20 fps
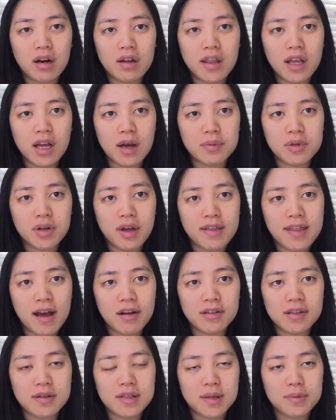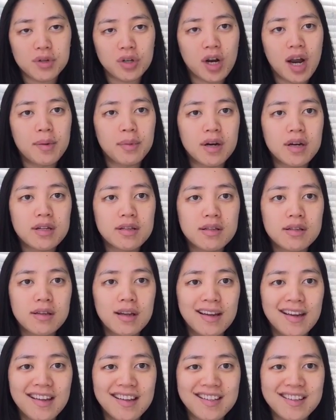I think up to 1,000 subscribers.
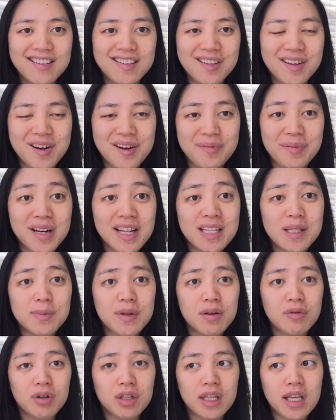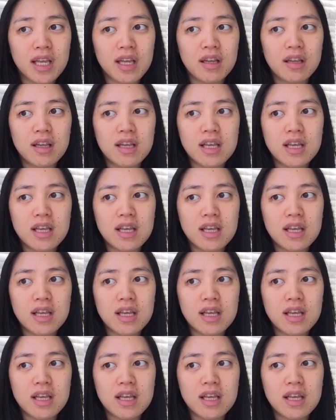So, but it's been really